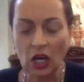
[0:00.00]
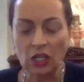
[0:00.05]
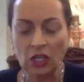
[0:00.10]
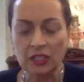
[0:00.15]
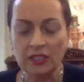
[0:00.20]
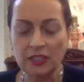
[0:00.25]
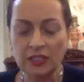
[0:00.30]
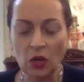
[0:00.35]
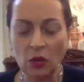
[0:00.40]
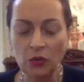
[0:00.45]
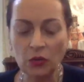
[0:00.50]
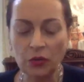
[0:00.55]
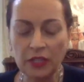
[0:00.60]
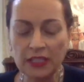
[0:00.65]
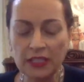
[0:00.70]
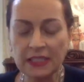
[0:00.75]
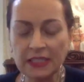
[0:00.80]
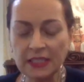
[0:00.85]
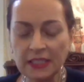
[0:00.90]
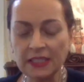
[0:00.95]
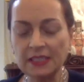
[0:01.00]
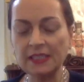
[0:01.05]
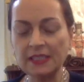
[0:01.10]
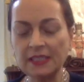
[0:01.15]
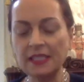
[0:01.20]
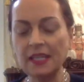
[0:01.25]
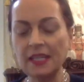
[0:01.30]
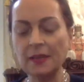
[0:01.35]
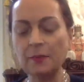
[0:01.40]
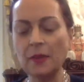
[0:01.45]
So this is
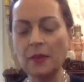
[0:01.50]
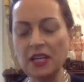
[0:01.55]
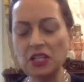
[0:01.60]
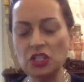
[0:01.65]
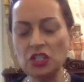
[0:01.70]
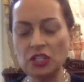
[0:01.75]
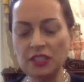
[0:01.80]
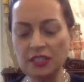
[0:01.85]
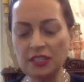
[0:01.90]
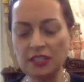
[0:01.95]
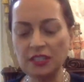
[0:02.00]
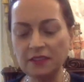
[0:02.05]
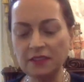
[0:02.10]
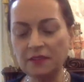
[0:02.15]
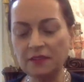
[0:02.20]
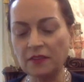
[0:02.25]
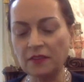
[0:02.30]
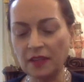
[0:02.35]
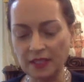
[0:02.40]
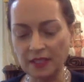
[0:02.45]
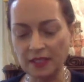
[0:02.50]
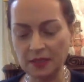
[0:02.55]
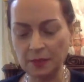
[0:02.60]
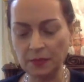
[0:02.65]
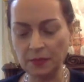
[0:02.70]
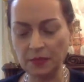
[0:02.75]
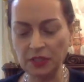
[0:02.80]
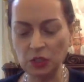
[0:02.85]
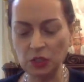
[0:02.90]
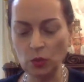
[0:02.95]
the major difference
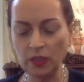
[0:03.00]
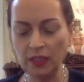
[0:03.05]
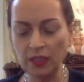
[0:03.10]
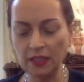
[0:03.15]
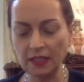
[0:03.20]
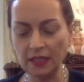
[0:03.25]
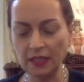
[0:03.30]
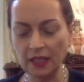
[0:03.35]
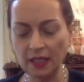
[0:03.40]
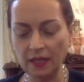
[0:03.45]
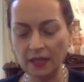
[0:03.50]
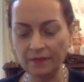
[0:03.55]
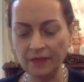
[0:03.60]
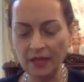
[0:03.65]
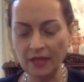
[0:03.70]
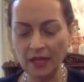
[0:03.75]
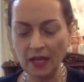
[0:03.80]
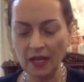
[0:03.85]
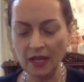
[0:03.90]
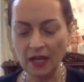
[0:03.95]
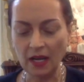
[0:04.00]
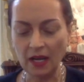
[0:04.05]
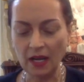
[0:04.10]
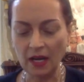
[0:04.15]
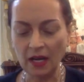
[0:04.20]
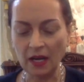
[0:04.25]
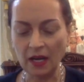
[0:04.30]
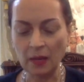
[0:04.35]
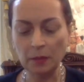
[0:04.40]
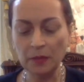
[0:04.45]
between
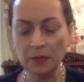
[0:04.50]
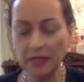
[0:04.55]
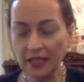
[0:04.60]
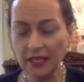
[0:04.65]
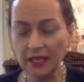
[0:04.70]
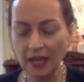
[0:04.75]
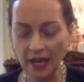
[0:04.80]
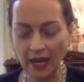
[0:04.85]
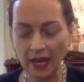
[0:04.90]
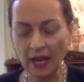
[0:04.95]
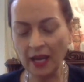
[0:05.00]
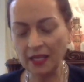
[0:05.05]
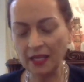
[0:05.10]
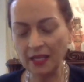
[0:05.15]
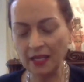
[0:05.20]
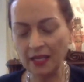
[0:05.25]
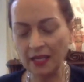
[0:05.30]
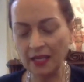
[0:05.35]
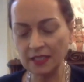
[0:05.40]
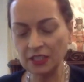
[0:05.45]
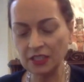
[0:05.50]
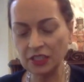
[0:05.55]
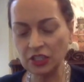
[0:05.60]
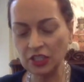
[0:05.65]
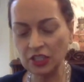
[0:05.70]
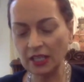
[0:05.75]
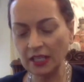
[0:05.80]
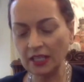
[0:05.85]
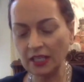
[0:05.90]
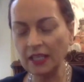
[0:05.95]
me and
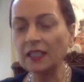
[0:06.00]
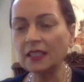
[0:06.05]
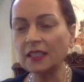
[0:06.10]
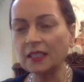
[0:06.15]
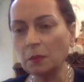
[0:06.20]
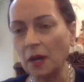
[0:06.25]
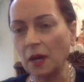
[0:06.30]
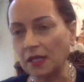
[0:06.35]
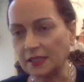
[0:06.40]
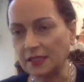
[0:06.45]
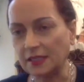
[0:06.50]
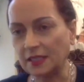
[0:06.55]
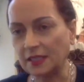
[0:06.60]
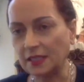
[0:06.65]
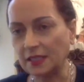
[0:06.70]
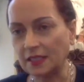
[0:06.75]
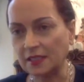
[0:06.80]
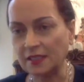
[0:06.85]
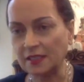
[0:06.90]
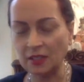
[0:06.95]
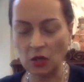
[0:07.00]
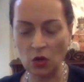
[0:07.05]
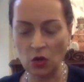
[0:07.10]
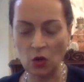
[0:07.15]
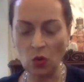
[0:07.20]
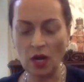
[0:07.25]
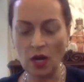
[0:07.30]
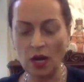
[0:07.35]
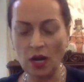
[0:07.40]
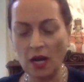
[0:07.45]
Elon Musk.
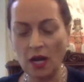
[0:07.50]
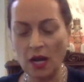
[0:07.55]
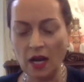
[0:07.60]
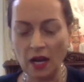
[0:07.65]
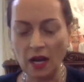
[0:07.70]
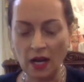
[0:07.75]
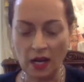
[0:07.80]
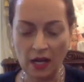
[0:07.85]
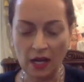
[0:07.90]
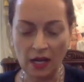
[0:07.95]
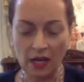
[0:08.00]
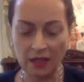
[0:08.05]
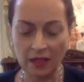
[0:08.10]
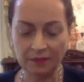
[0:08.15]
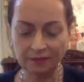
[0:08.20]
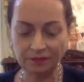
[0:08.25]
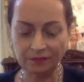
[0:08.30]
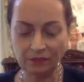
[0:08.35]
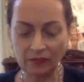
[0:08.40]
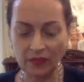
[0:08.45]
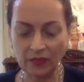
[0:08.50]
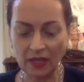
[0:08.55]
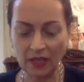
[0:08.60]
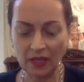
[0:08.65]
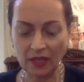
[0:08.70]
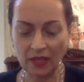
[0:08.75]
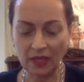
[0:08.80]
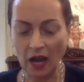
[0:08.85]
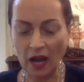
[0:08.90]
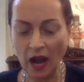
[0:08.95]
So
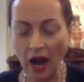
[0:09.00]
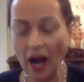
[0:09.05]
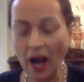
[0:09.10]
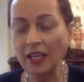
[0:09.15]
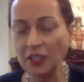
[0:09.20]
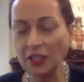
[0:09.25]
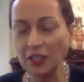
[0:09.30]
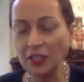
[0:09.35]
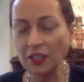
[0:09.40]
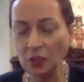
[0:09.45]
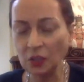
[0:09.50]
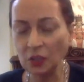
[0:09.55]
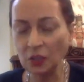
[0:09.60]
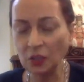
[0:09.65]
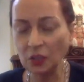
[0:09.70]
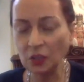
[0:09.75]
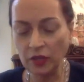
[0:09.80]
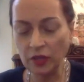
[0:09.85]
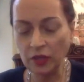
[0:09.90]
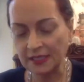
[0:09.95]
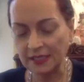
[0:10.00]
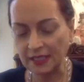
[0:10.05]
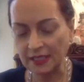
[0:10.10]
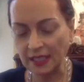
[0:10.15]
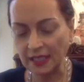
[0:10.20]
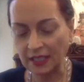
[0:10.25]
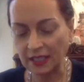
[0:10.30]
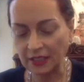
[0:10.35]
I know this